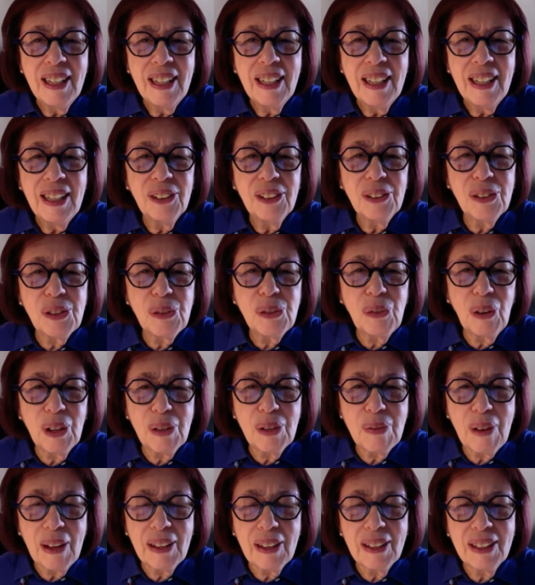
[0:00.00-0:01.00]
there's one
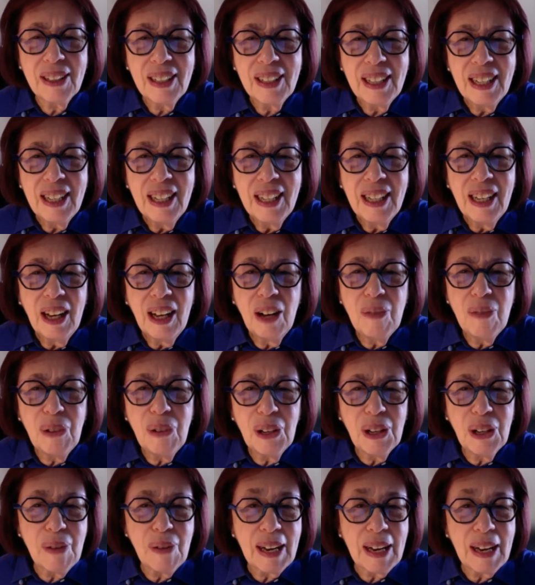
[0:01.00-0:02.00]
about a book
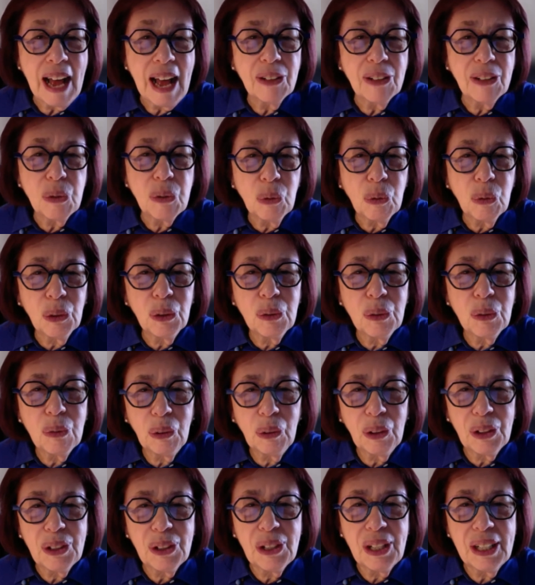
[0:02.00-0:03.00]
about how the world
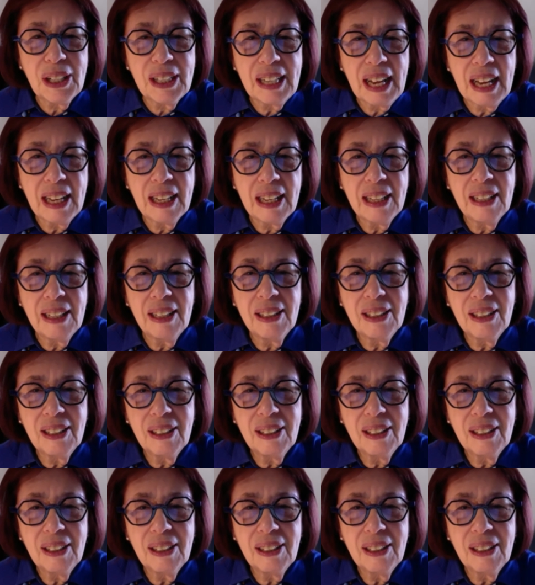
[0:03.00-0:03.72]
works today,